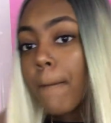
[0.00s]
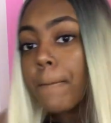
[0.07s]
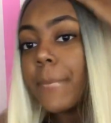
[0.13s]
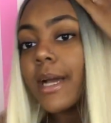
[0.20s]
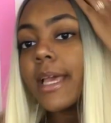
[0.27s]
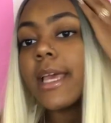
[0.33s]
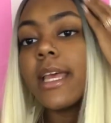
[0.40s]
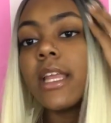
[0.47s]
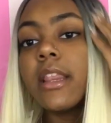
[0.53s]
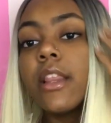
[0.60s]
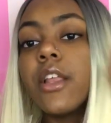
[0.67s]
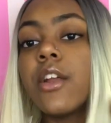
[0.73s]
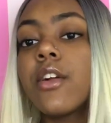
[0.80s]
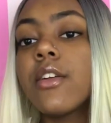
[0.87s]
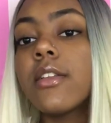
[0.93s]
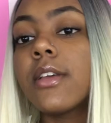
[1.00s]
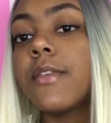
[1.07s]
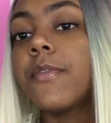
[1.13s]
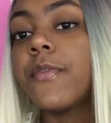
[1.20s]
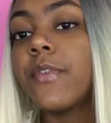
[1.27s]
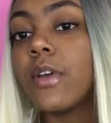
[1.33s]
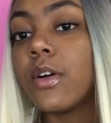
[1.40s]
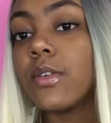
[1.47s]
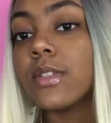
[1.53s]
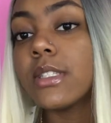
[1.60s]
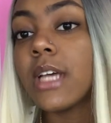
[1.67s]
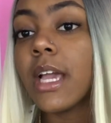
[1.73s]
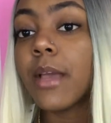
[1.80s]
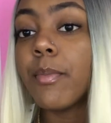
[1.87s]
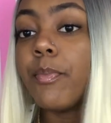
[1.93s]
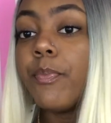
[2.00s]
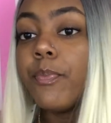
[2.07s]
but it literally feels like